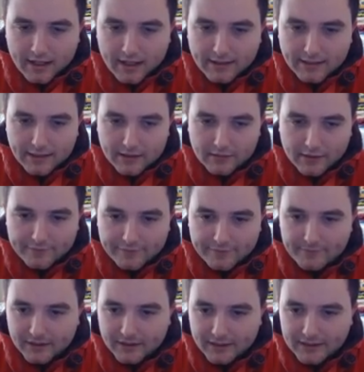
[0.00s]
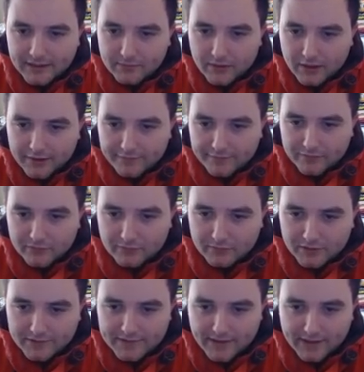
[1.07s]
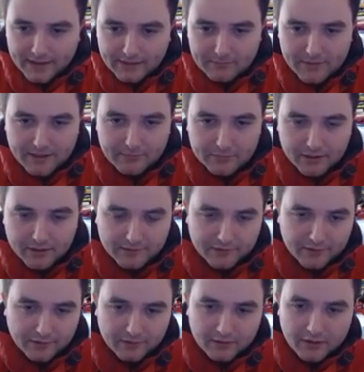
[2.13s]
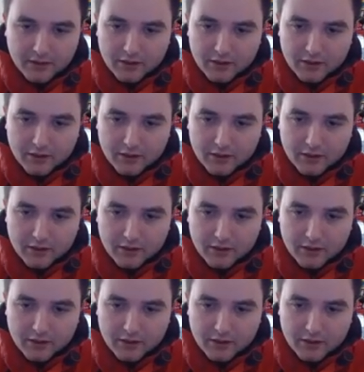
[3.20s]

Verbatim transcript: And here I've played what I thought was a big blunder,